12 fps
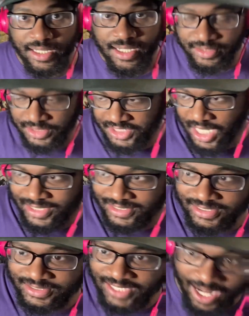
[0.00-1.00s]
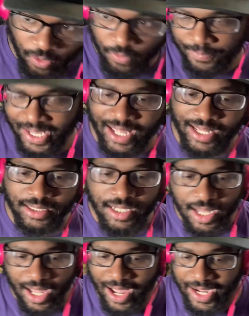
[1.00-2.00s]
to check this out, man.
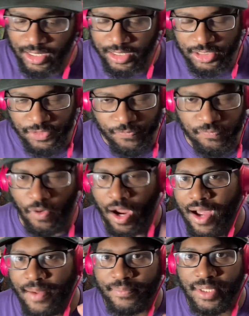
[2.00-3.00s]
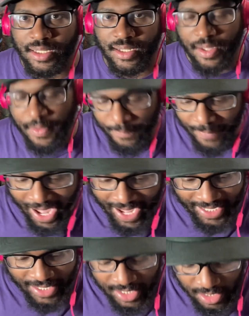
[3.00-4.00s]
It is from
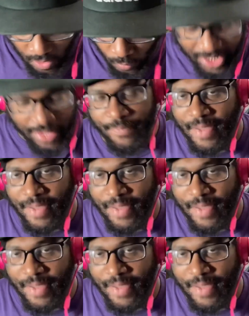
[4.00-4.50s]
one of my